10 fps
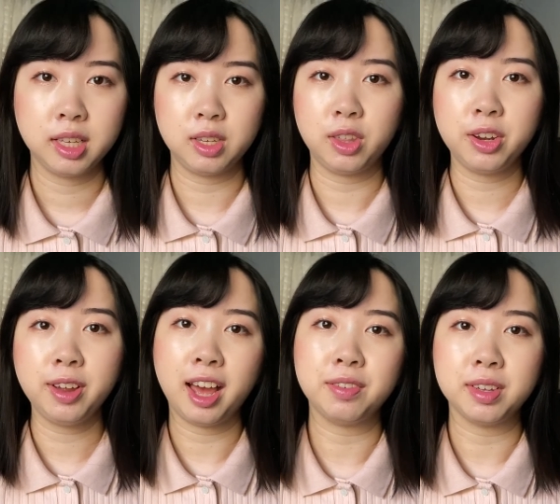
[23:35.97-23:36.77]
So there you
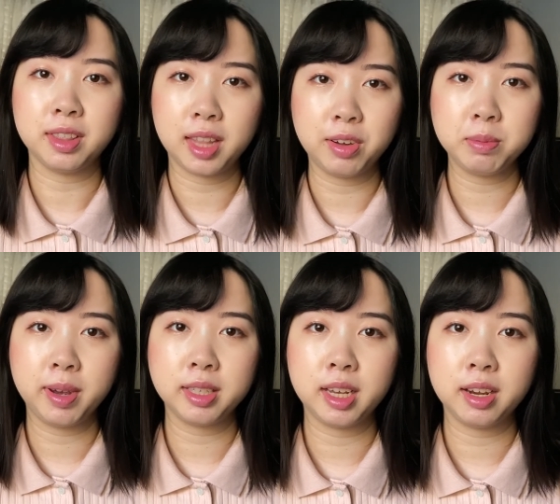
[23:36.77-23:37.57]
have it. That was my
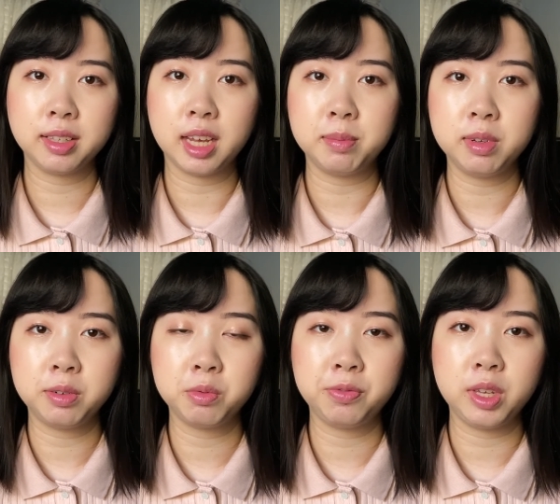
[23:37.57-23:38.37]
entire demo and
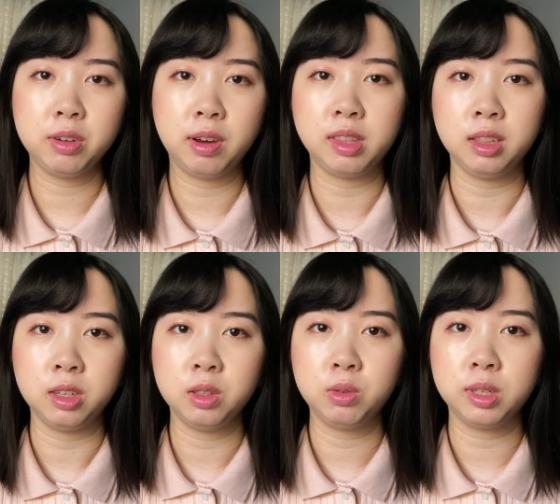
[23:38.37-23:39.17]
review of the
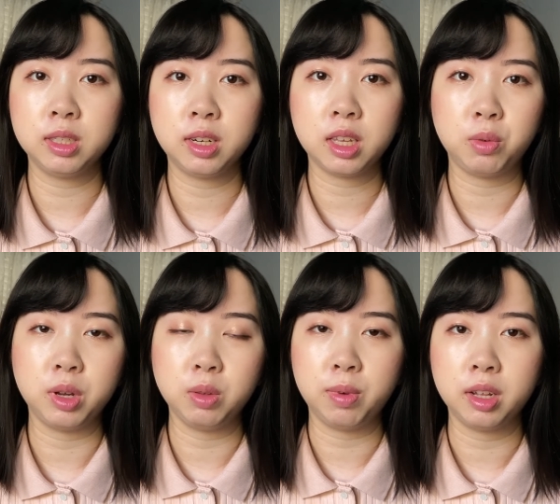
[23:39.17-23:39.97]
Little Twin Stars and Wet
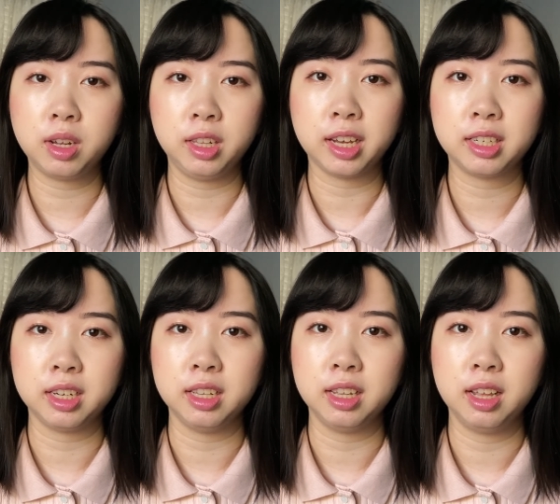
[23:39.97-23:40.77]
n Wild
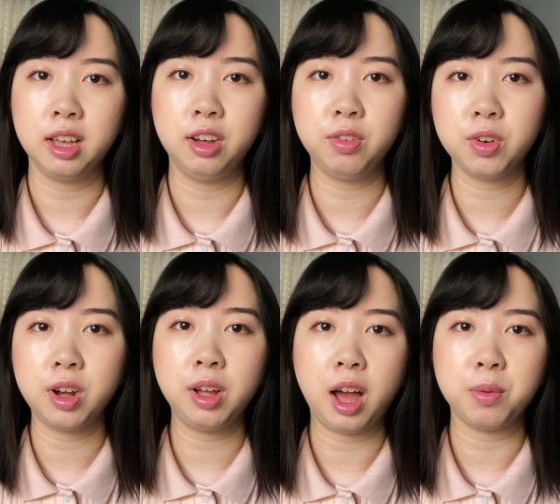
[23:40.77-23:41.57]
collection.
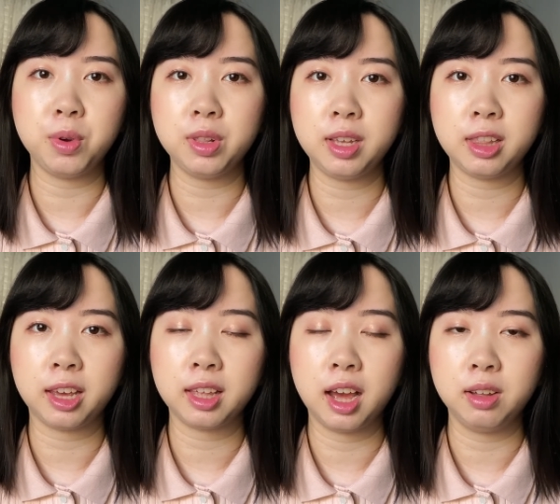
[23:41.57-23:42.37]
Overall, I really
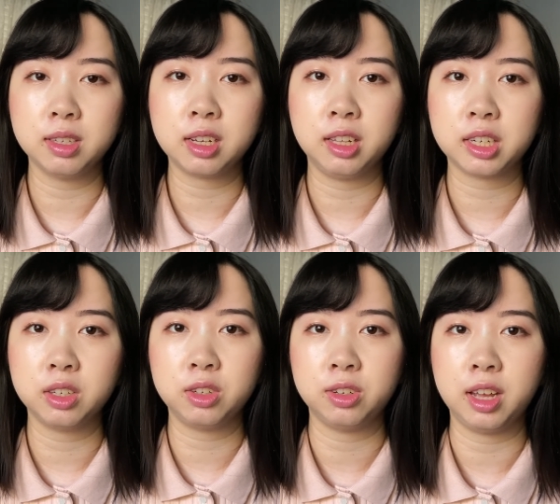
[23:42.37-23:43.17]
liked how this collection
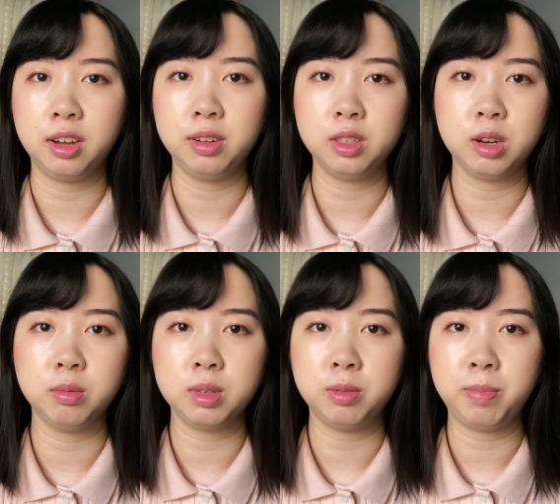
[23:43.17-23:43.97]
turned out in
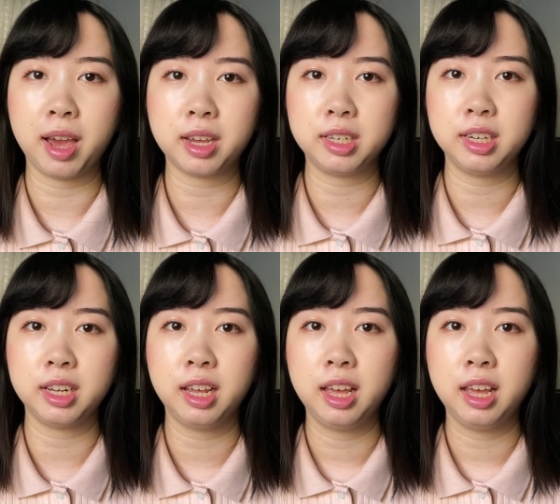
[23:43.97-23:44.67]
terms of packaging